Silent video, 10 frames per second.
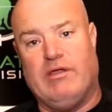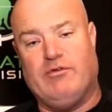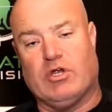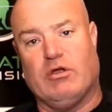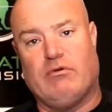If
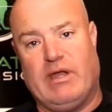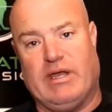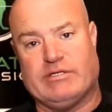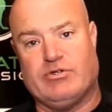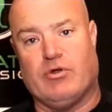you're going to run an
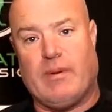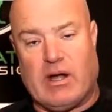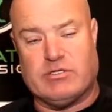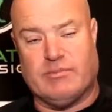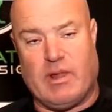external
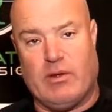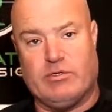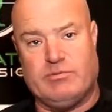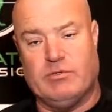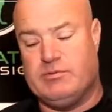power supply,
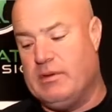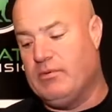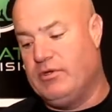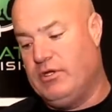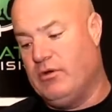which most
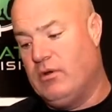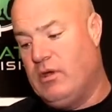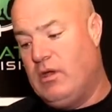people do,